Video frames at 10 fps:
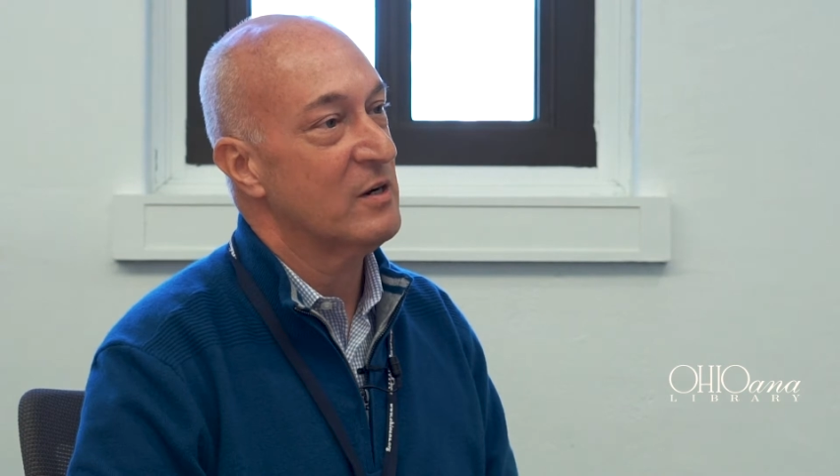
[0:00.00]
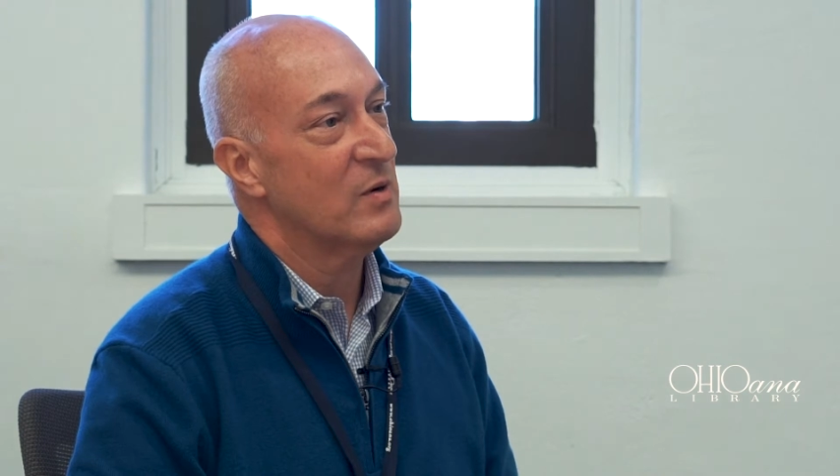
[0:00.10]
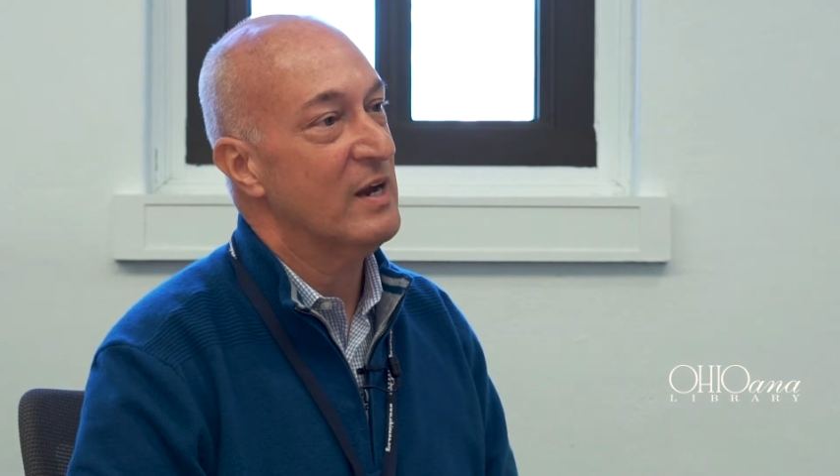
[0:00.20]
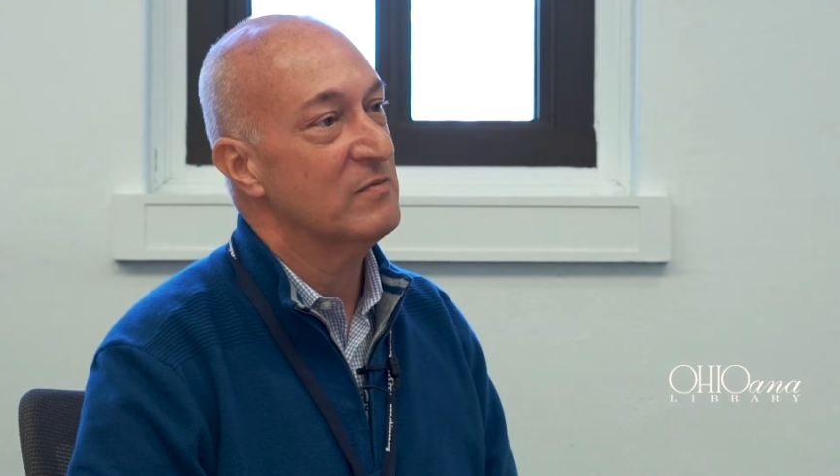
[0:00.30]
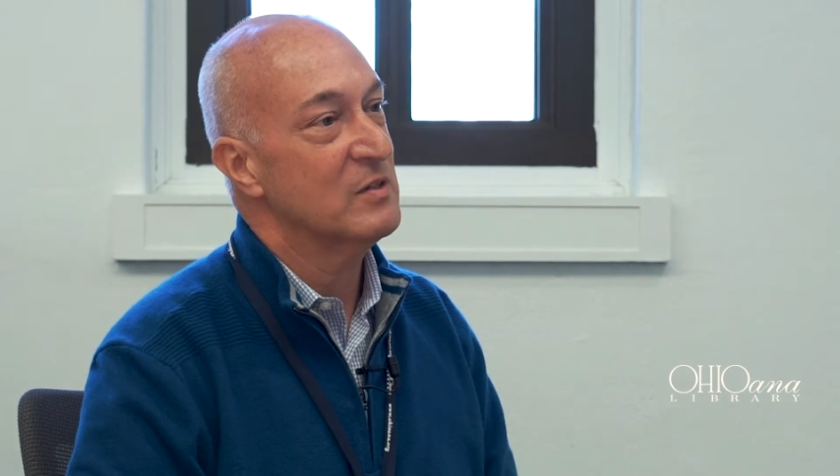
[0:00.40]

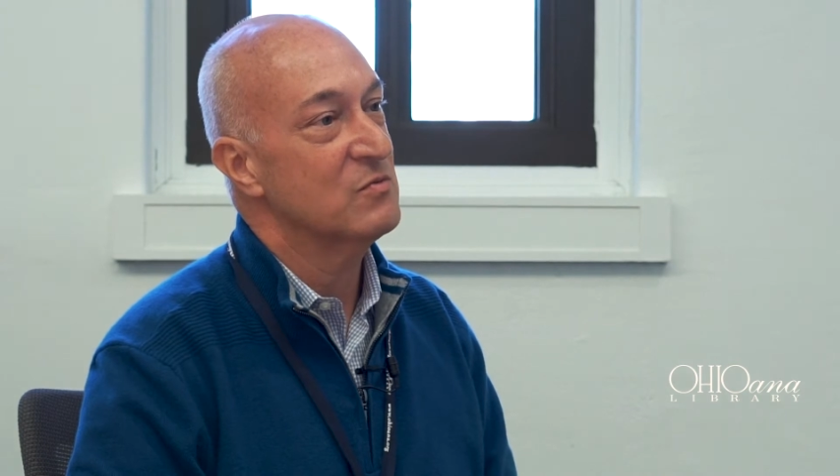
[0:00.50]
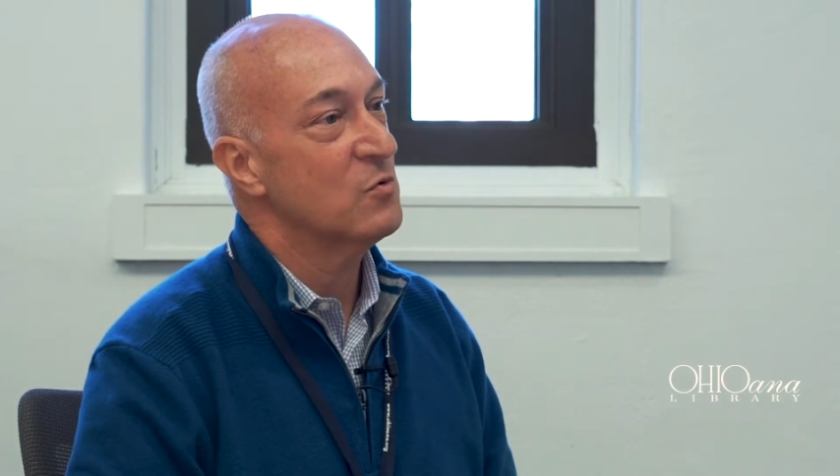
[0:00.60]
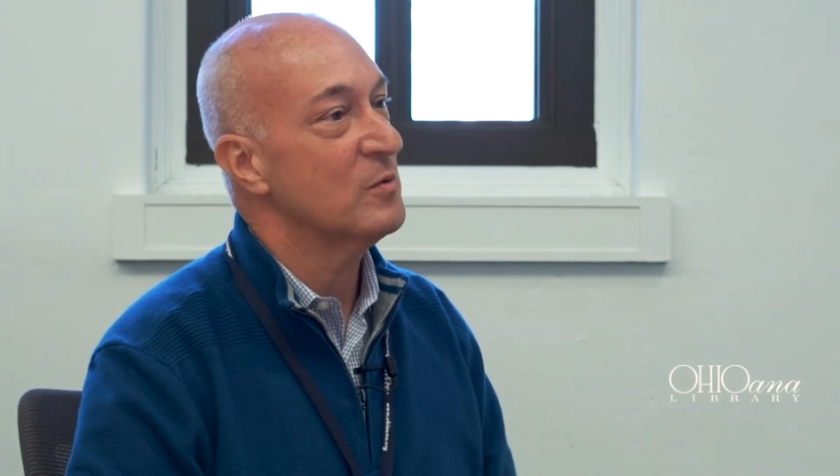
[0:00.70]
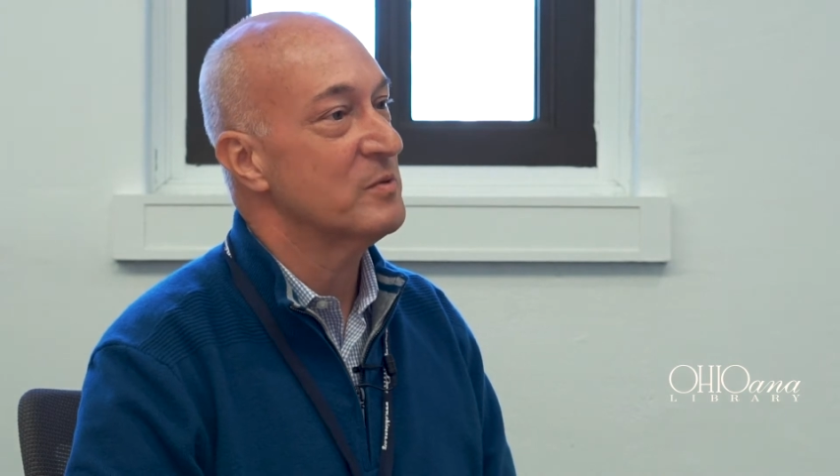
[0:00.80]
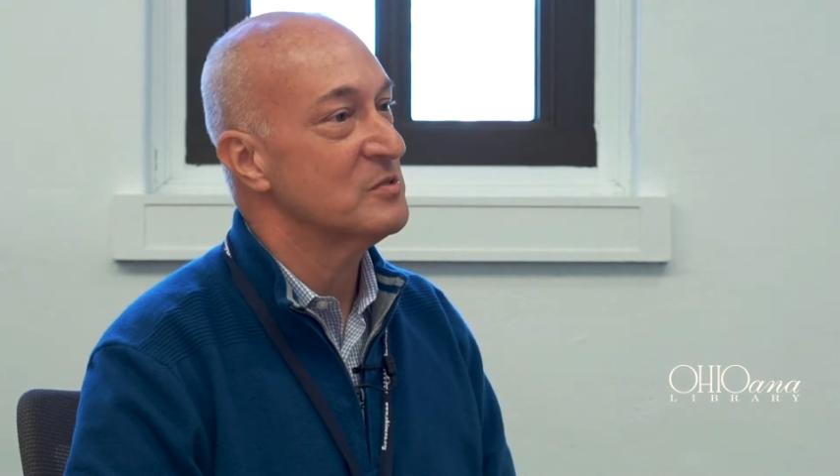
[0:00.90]
crafted
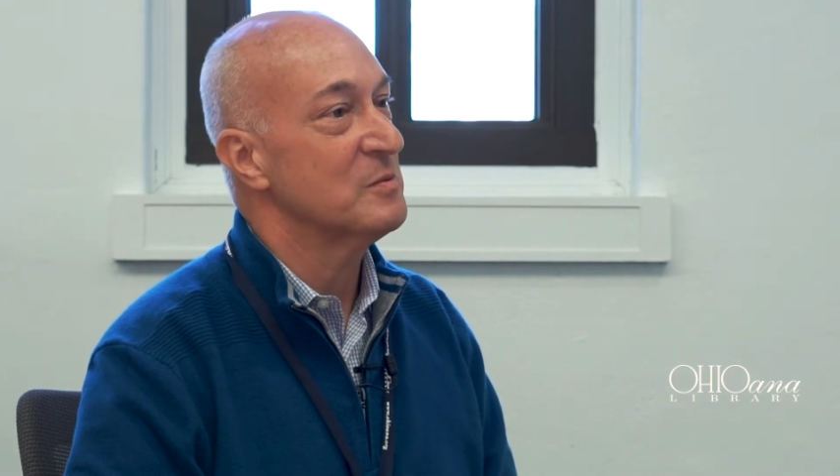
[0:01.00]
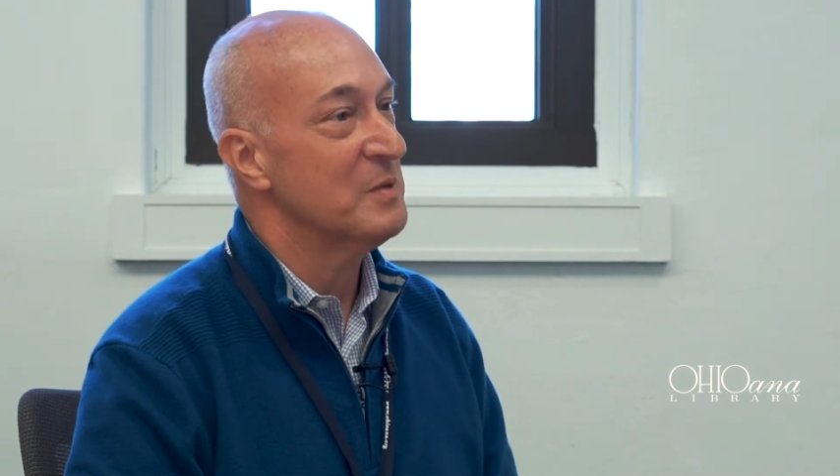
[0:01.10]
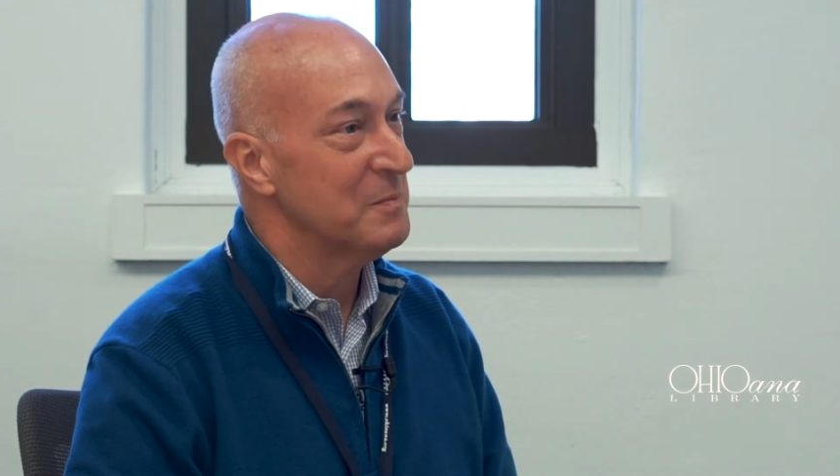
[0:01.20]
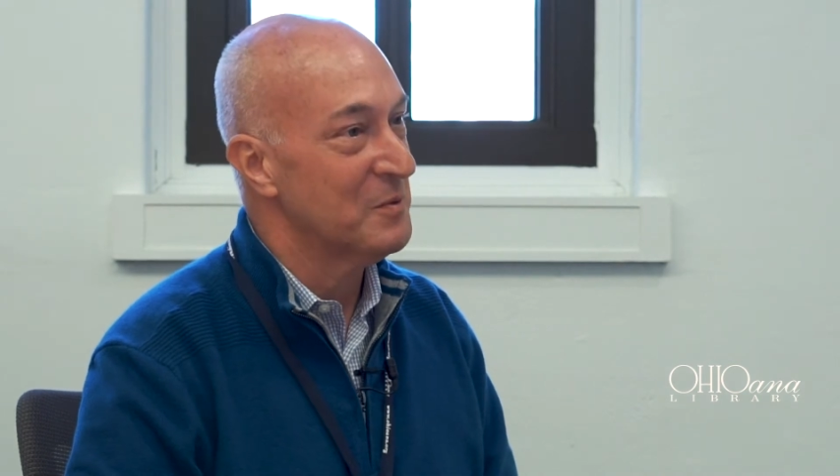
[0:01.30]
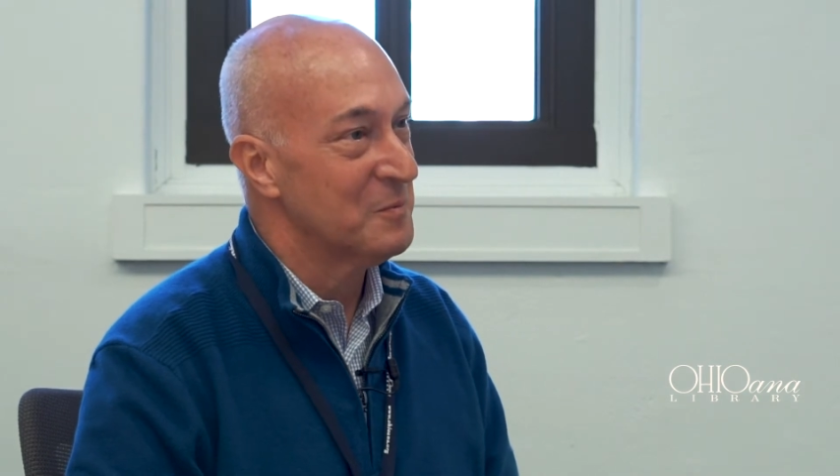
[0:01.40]
for busy
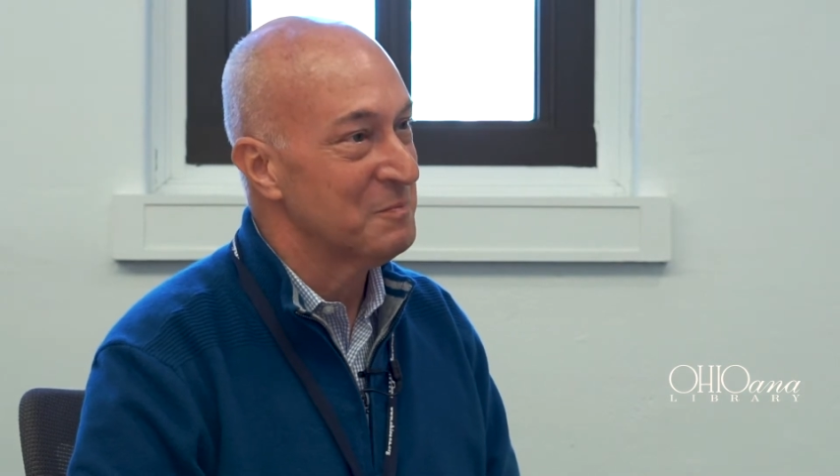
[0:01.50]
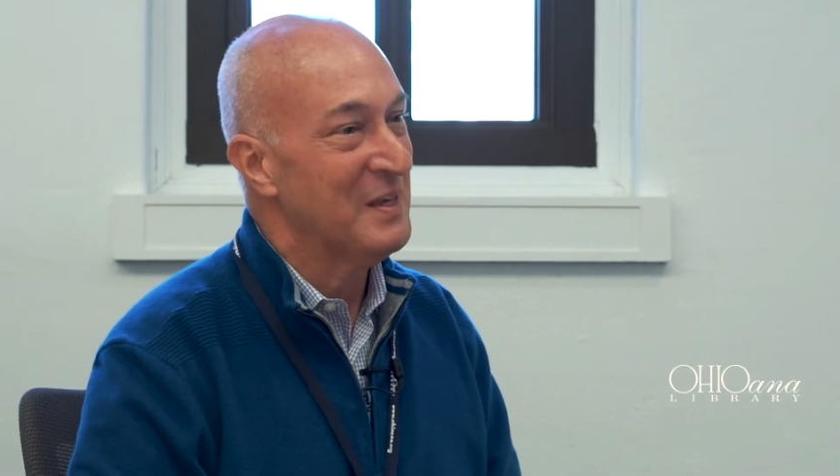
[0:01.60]
people.